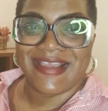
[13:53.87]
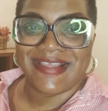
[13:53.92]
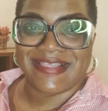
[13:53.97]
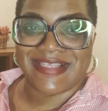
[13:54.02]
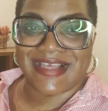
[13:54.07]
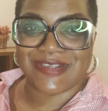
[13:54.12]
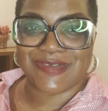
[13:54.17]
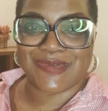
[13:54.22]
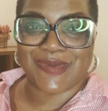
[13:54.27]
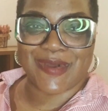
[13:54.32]

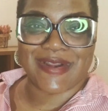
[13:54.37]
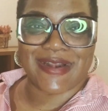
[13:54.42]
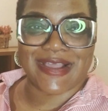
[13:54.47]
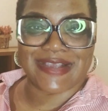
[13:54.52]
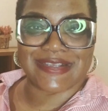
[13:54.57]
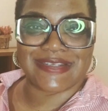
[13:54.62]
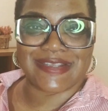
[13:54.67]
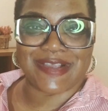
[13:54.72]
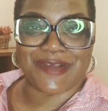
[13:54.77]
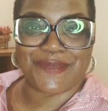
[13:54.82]
That's what
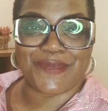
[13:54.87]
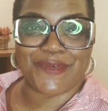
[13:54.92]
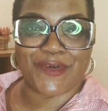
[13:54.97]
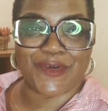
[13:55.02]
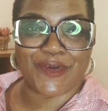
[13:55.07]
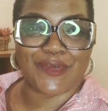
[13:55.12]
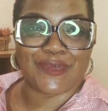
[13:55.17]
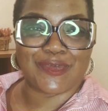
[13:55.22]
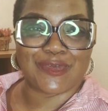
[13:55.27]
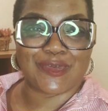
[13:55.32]
classes are
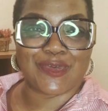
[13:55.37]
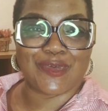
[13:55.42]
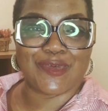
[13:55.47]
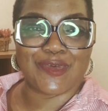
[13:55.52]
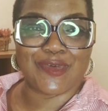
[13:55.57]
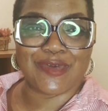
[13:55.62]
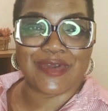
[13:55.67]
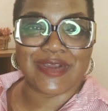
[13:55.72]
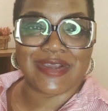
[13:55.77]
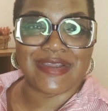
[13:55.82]
for,
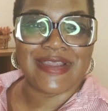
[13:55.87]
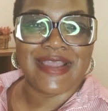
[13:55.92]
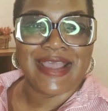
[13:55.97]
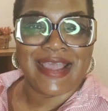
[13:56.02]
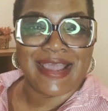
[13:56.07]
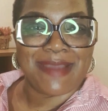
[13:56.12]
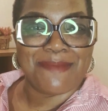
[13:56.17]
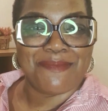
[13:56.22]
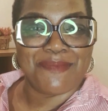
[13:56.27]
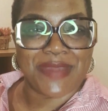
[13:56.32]
to
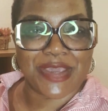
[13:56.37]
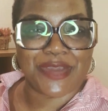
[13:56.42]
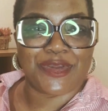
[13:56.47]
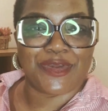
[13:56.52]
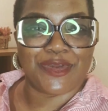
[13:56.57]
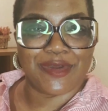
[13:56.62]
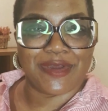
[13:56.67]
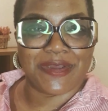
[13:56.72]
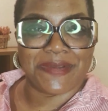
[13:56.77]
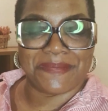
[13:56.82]
make
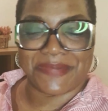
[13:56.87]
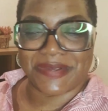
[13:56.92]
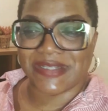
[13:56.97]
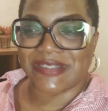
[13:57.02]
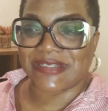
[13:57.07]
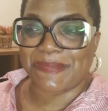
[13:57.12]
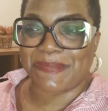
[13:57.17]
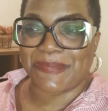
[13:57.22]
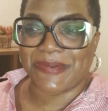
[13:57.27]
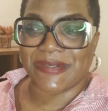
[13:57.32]
you a
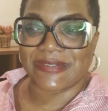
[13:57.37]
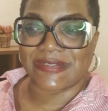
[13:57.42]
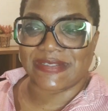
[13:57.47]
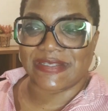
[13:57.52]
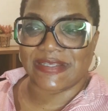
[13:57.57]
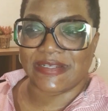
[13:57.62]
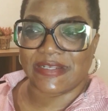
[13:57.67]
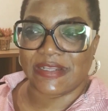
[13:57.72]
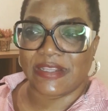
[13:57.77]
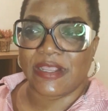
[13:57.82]
better
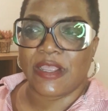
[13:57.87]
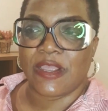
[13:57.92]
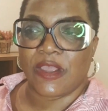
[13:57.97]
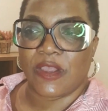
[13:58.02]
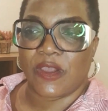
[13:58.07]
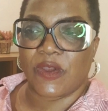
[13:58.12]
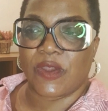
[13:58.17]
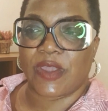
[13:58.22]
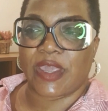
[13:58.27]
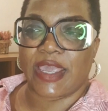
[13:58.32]
person.
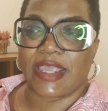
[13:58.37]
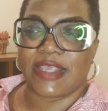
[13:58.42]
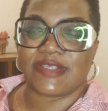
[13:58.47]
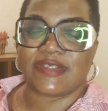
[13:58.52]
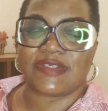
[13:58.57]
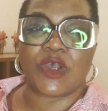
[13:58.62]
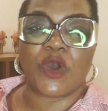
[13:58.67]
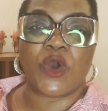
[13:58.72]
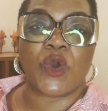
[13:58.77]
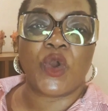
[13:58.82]
Okay,
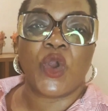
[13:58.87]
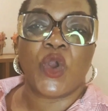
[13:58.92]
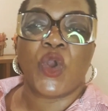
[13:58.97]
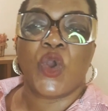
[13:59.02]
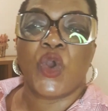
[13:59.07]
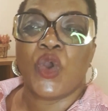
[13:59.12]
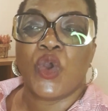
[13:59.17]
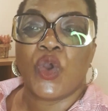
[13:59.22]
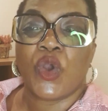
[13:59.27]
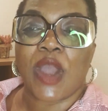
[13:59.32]
so
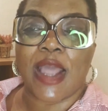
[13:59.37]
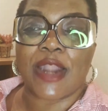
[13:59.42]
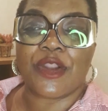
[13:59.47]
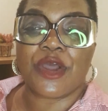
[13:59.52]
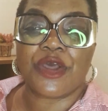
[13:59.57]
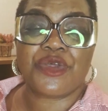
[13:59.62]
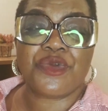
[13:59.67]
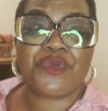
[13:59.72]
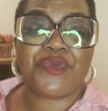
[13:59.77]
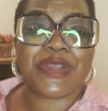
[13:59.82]

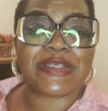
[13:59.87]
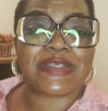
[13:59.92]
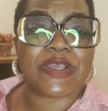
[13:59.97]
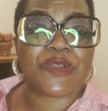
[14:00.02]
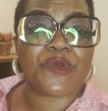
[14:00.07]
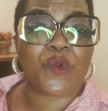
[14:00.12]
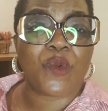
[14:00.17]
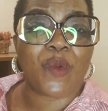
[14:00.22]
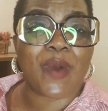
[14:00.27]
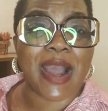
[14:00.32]
another
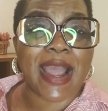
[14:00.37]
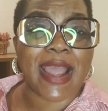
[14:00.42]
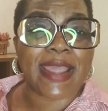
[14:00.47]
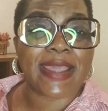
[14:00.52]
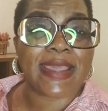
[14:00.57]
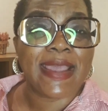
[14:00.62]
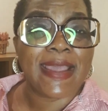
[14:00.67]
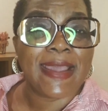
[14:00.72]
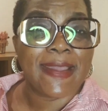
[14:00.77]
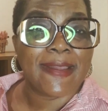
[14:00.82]
reason
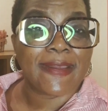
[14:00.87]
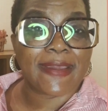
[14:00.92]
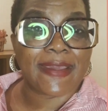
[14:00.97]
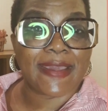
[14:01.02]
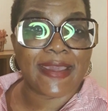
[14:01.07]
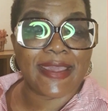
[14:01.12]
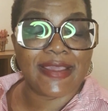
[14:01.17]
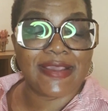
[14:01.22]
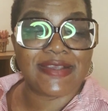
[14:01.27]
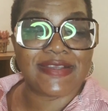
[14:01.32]
why
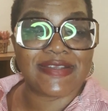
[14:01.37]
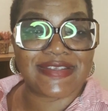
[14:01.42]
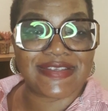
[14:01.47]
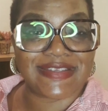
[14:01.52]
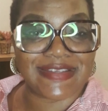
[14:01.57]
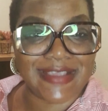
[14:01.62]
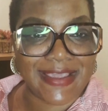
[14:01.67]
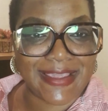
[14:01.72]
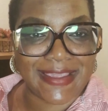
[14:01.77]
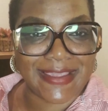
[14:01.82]
cakes
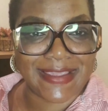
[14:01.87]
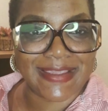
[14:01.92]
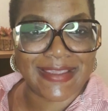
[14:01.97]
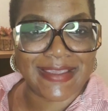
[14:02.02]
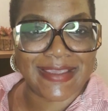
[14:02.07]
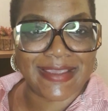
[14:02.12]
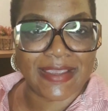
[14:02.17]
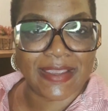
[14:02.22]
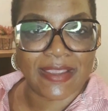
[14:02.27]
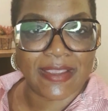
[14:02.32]

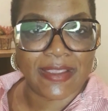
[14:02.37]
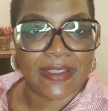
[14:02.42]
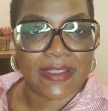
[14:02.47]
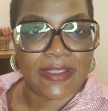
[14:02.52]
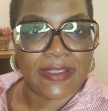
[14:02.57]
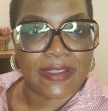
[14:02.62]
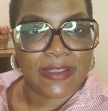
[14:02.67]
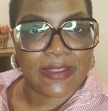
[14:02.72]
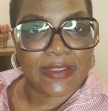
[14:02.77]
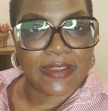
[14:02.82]
sink
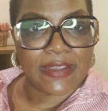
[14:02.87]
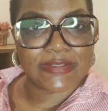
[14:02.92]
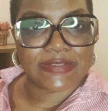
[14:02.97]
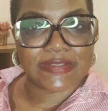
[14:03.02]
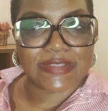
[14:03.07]
is